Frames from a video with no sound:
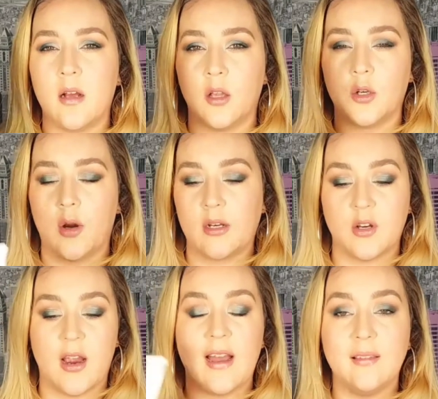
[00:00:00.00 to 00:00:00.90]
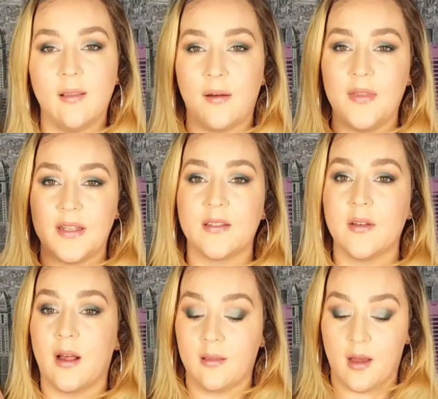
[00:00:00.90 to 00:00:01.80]
color corrector. I love this
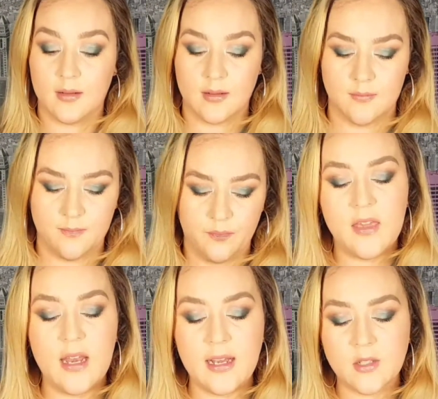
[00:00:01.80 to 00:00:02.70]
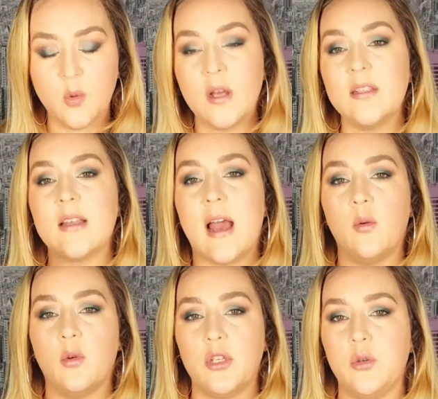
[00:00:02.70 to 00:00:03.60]
a lot. The next ones I
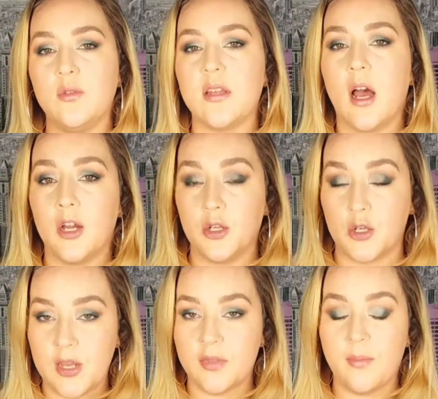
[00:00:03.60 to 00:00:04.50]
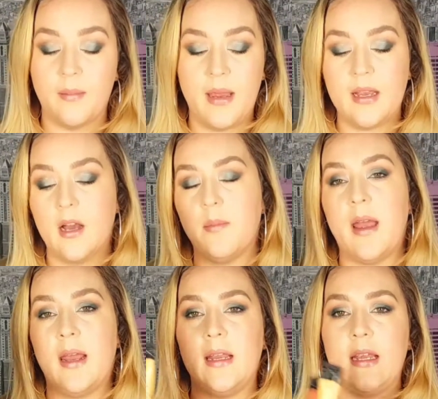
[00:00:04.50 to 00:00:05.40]
will use underneath my makeup,
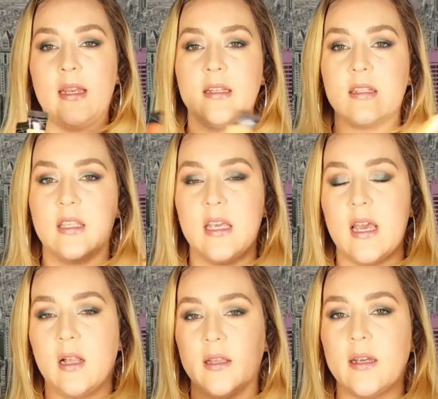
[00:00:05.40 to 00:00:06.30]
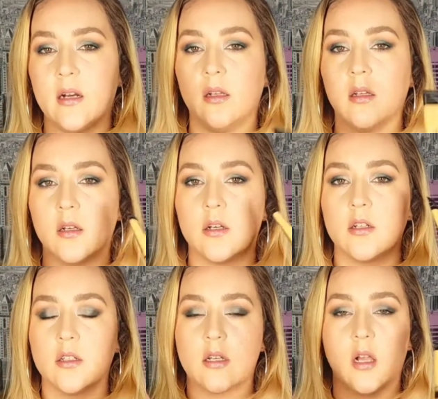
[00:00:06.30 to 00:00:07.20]
and it is the LA
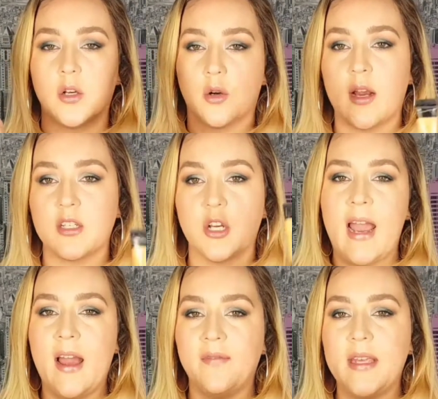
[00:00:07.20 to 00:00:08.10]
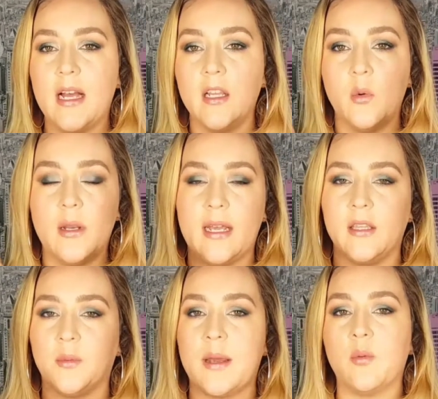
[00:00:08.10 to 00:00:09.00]
Colors color corrector. I have the yellow one
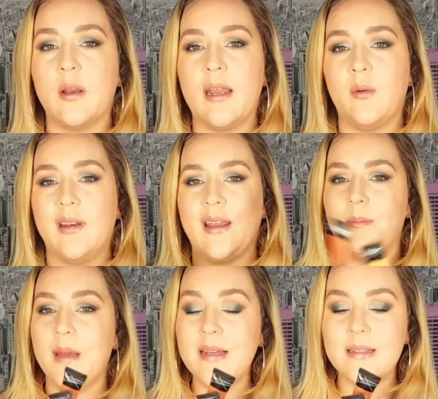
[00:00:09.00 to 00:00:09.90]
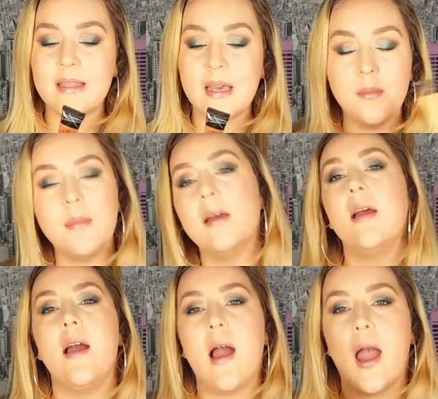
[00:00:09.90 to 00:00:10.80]
and the red one, and when I mix them,
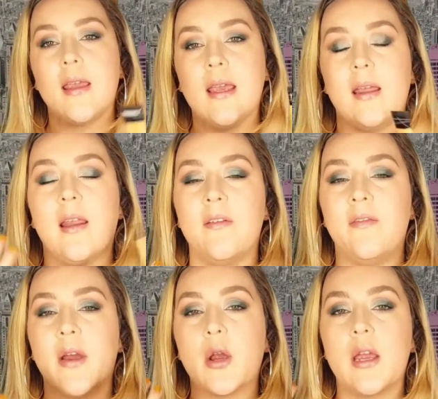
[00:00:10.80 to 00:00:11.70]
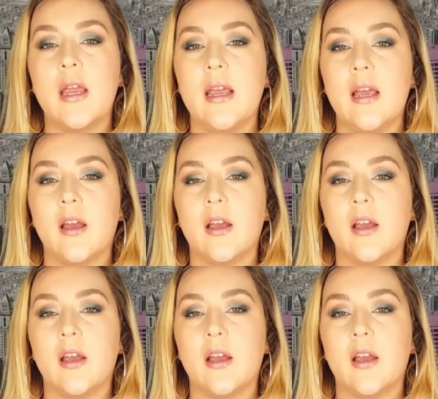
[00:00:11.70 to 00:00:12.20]
I get a very